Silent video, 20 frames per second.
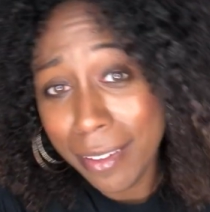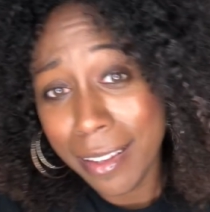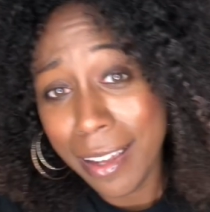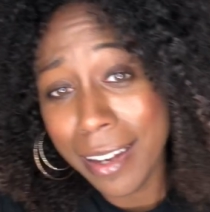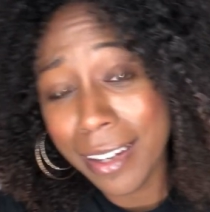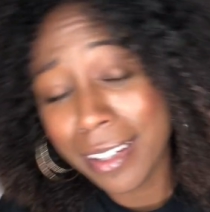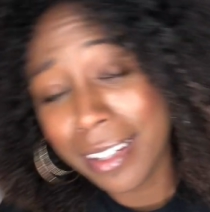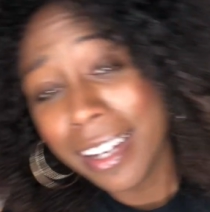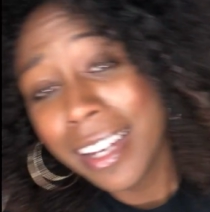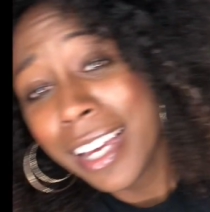
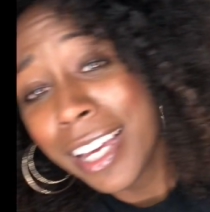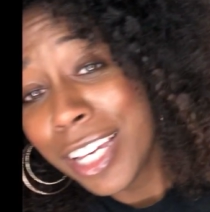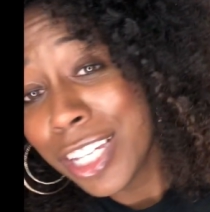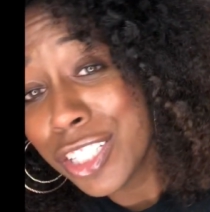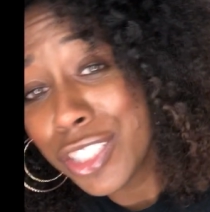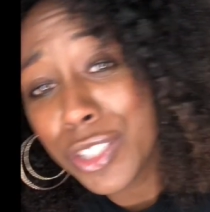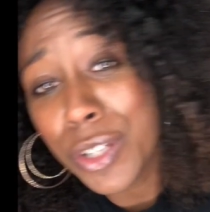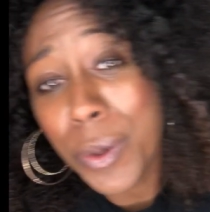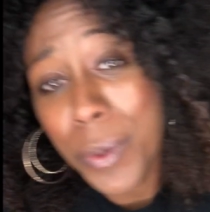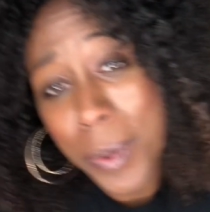Like,
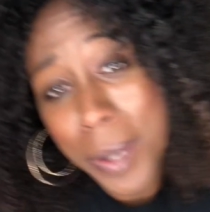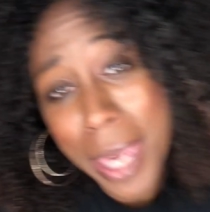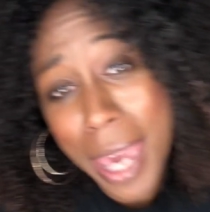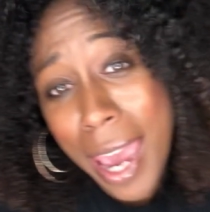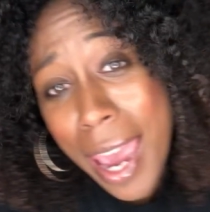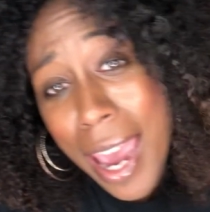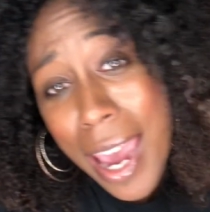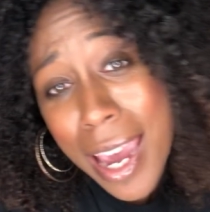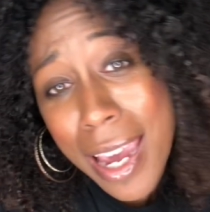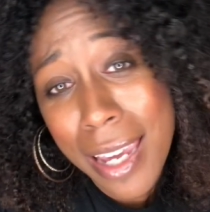it's
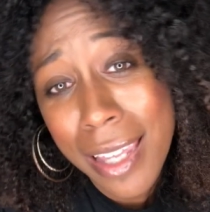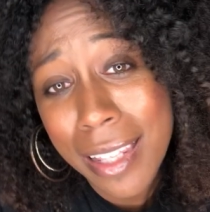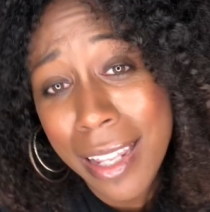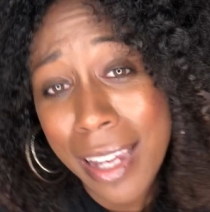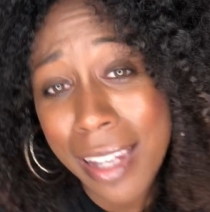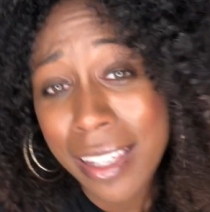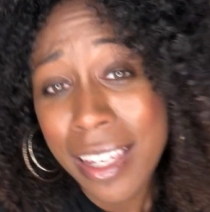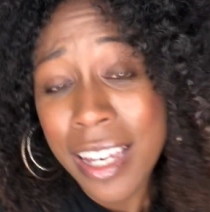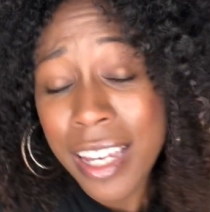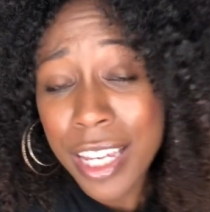okay.
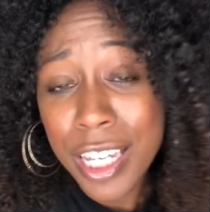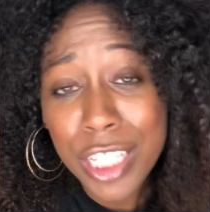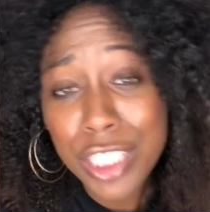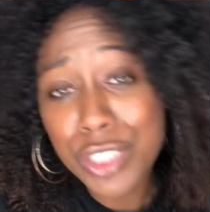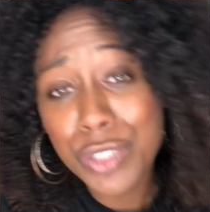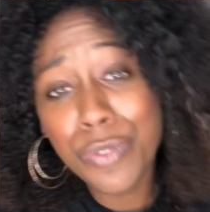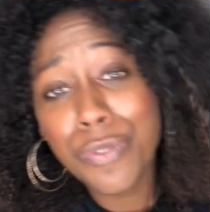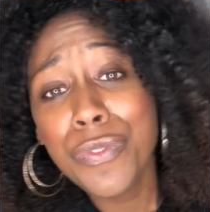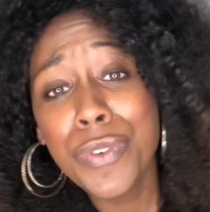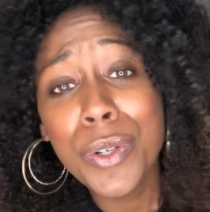Like,
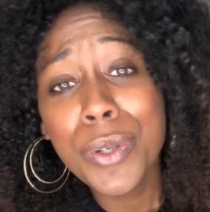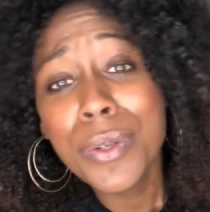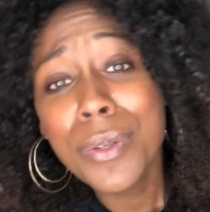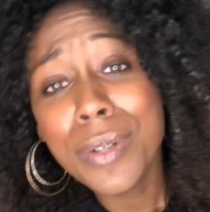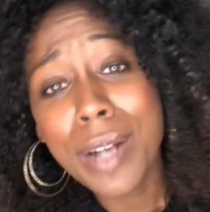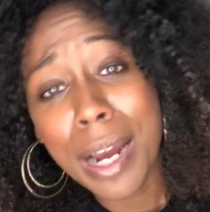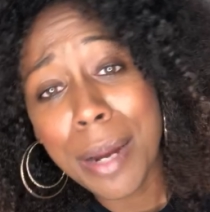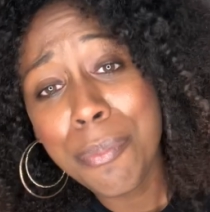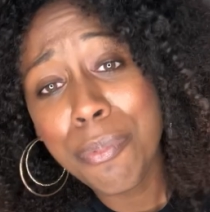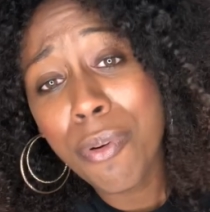it's
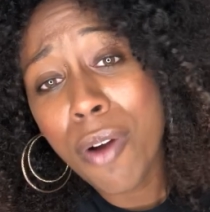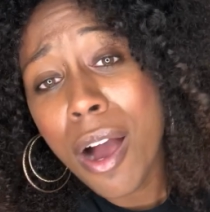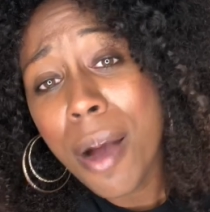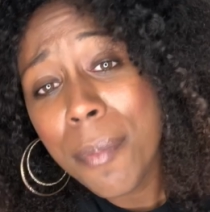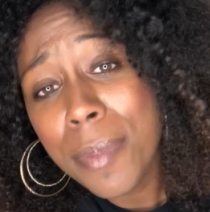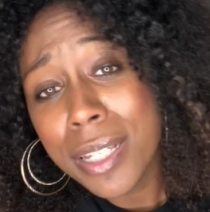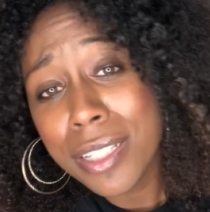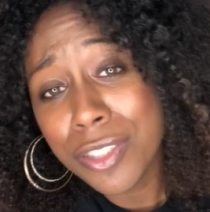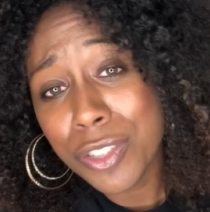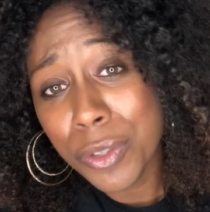food. I
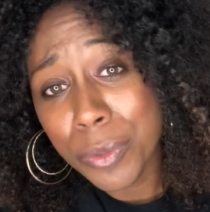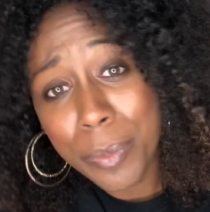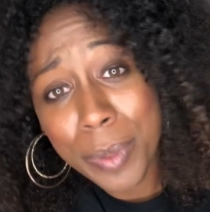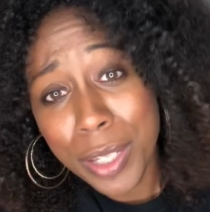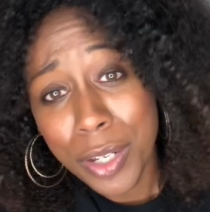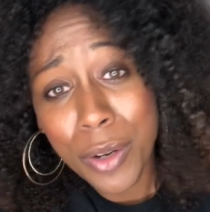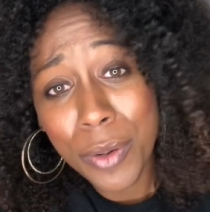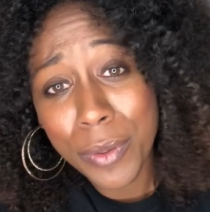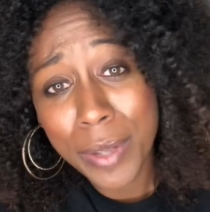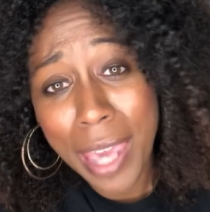promise you'll
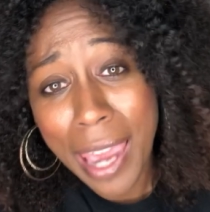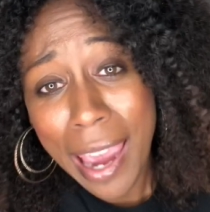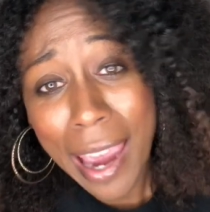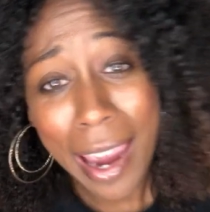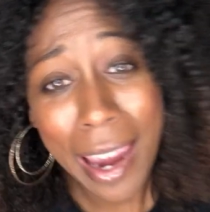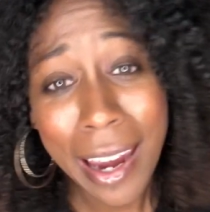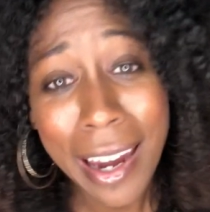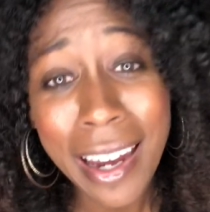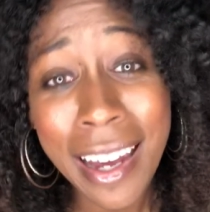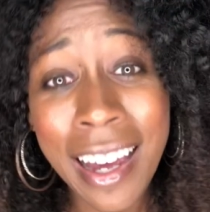be
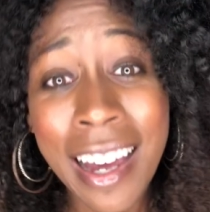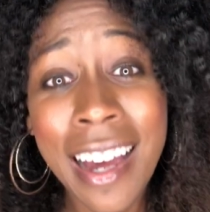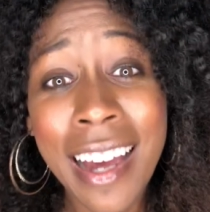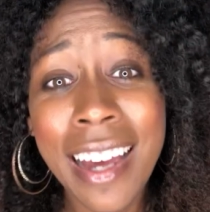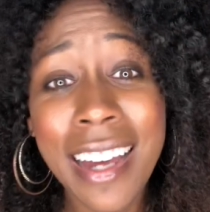okay.